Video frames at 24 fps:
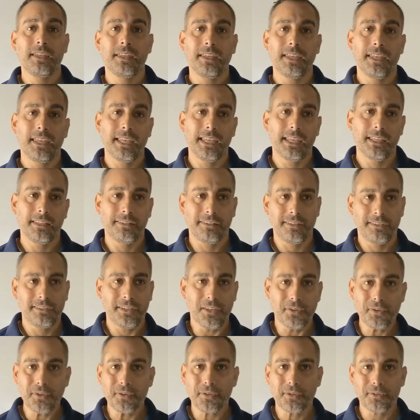And the
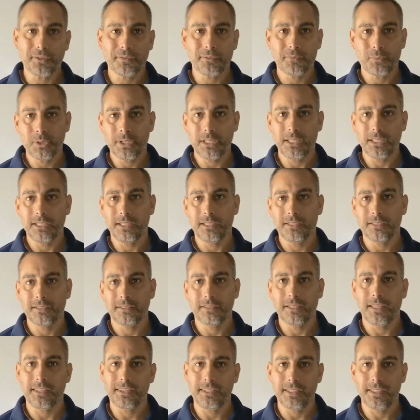other really,
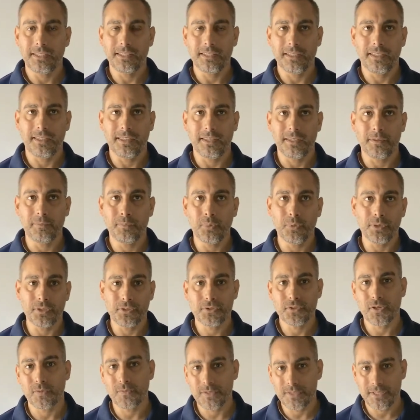I think, important
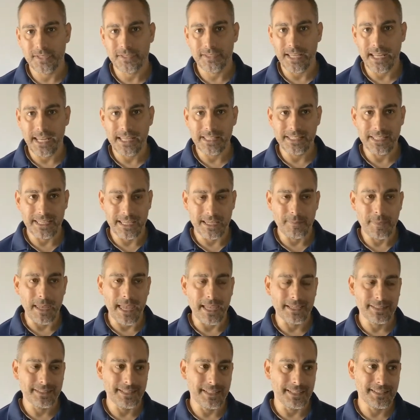service is the ATM
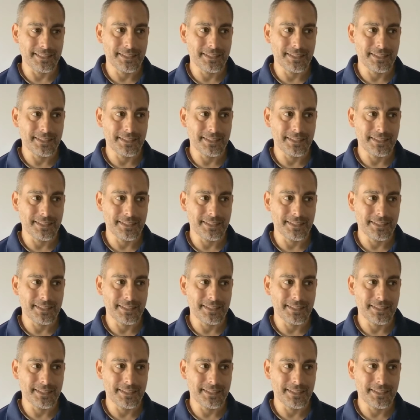access.